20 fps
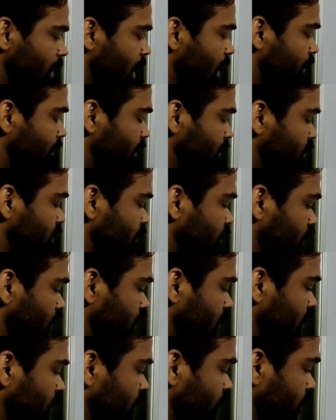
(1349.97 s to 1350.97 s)
It was a
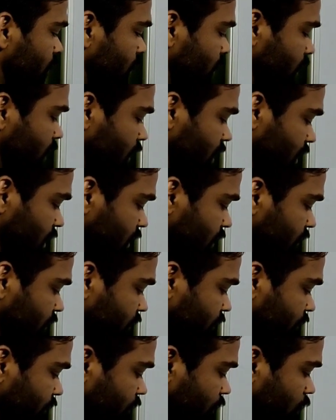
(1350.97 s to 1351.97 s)
40,
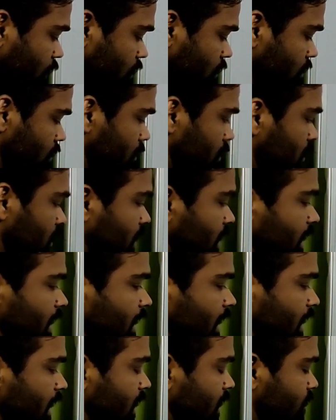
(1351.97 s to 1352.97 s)
44,
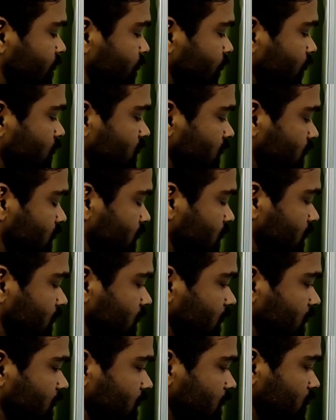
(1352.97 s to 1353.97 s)
8 4s are
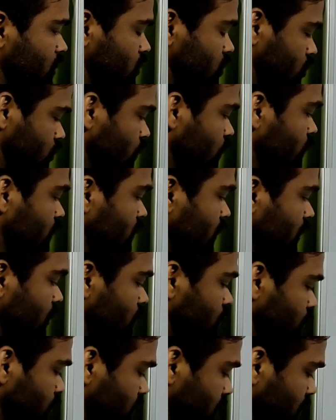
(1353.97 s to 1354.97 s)
32,
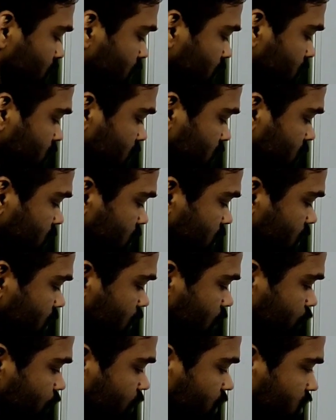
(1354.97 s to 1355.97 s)
32, 36.
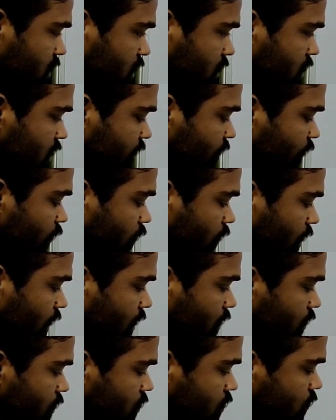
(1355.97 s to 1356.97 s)
364
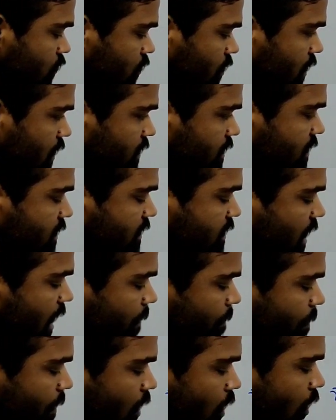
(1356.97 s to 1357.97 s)
equals to
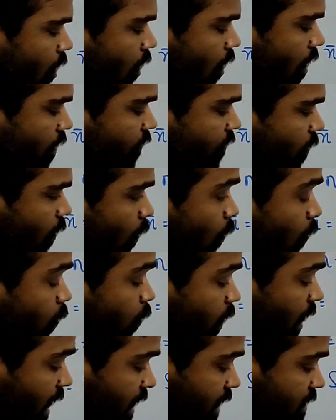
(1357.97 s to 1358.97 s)
sum of
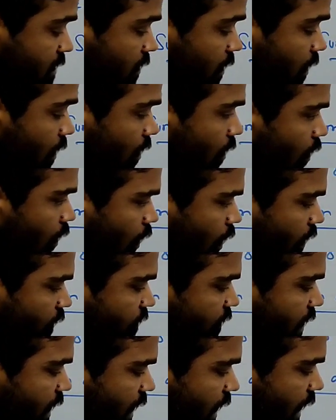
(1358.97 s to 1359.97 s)
weight
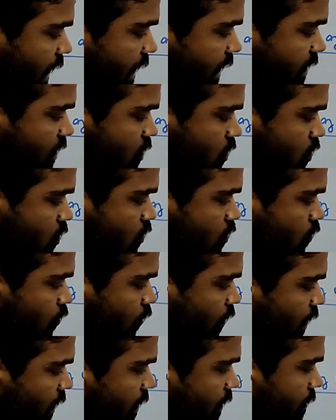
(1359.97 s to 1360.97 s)
of 8
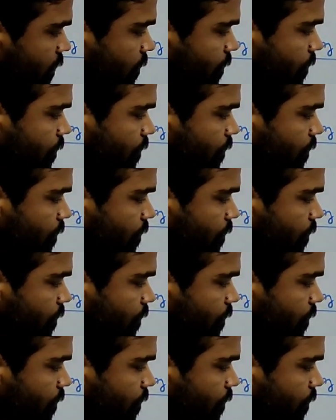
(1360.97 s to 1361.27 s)
students.